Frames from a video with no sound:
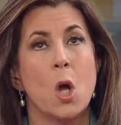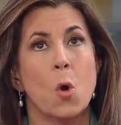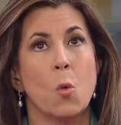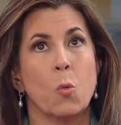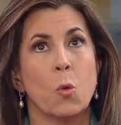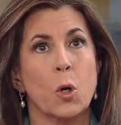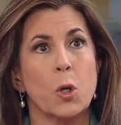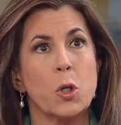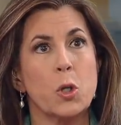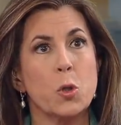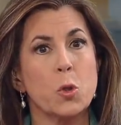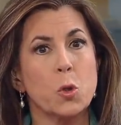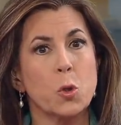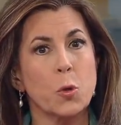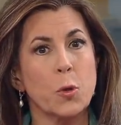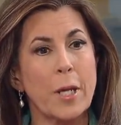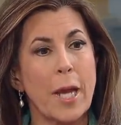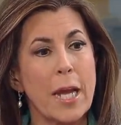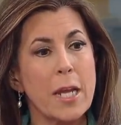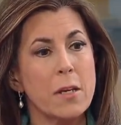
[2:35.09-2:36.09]
where you
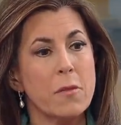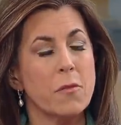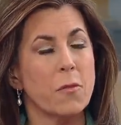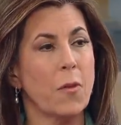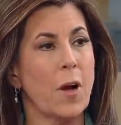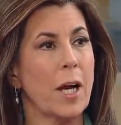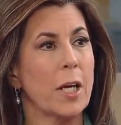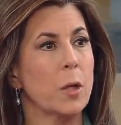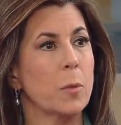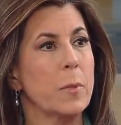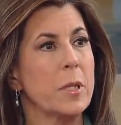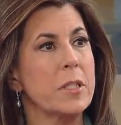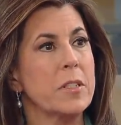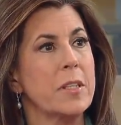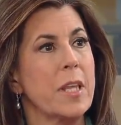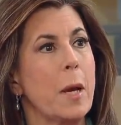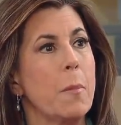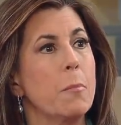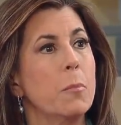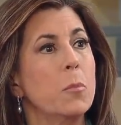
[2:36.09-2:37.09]
create environments
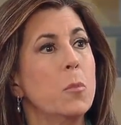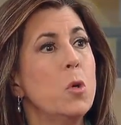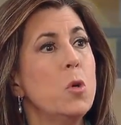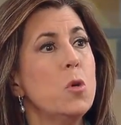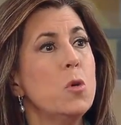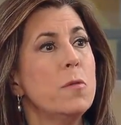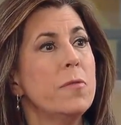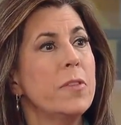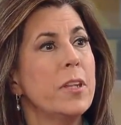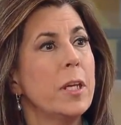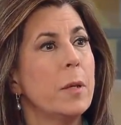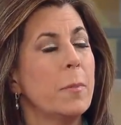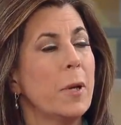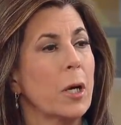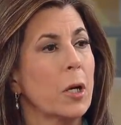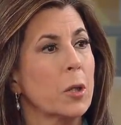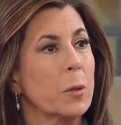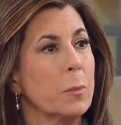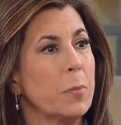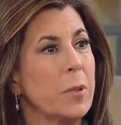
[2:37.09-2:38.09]
that move the
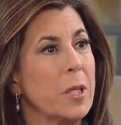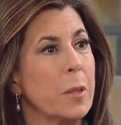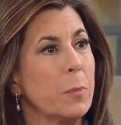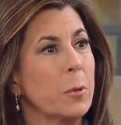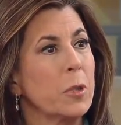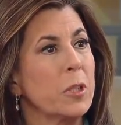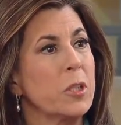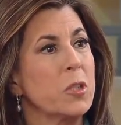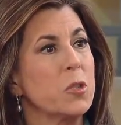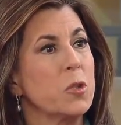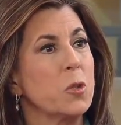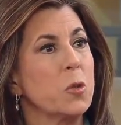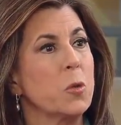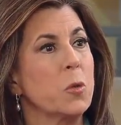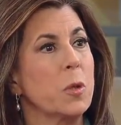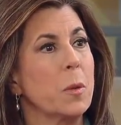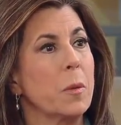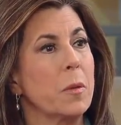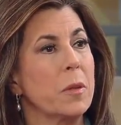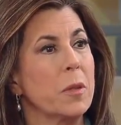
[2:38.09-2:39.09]
American people into
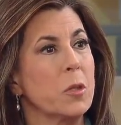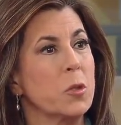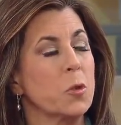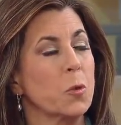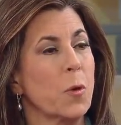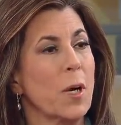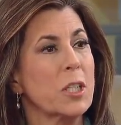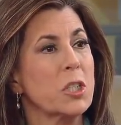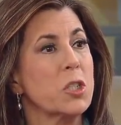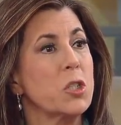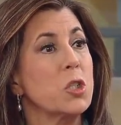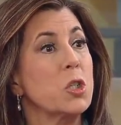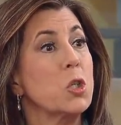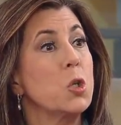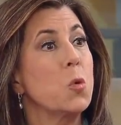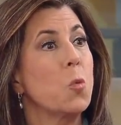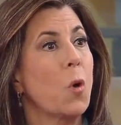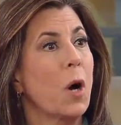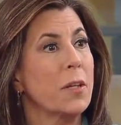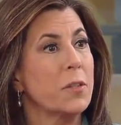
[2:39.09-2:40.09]
the, the direction
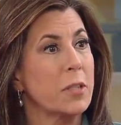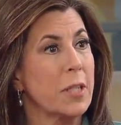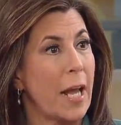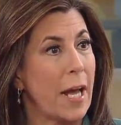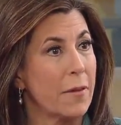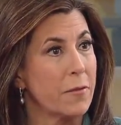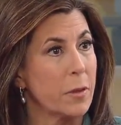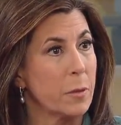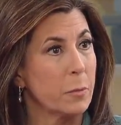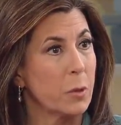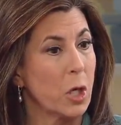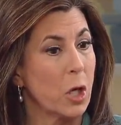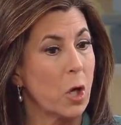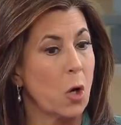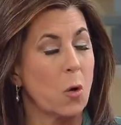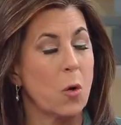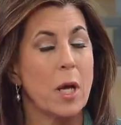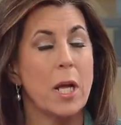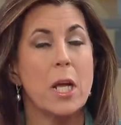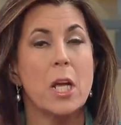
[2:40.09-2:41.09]
you want to have them
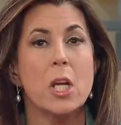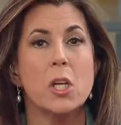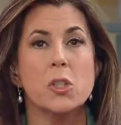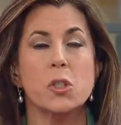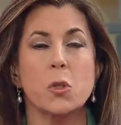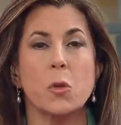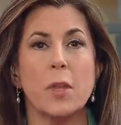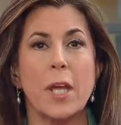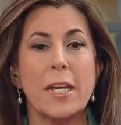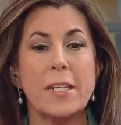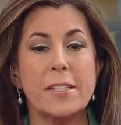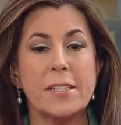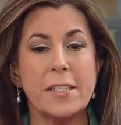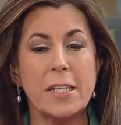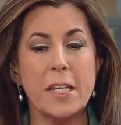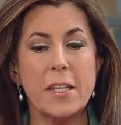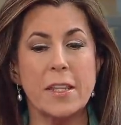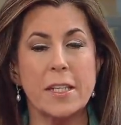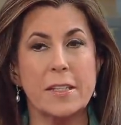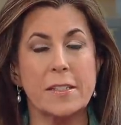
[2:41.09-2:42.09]
go. So they
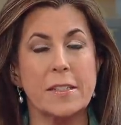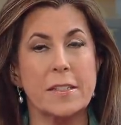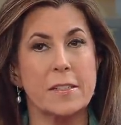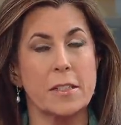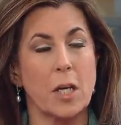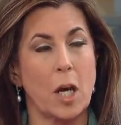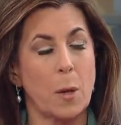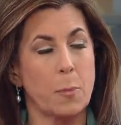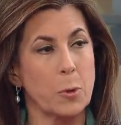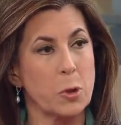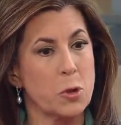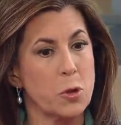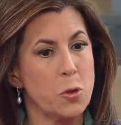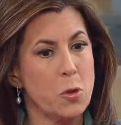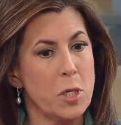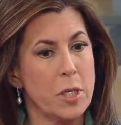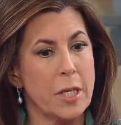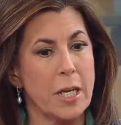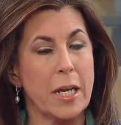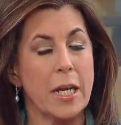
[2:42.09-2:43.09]
see this as an
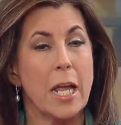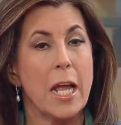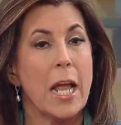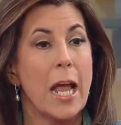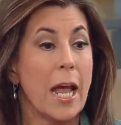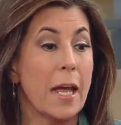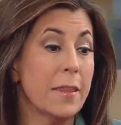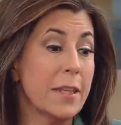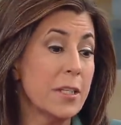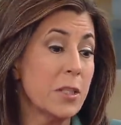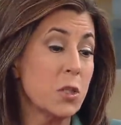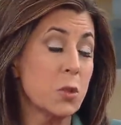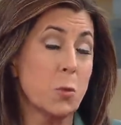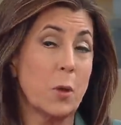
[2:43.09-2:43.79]
opportunity. And this is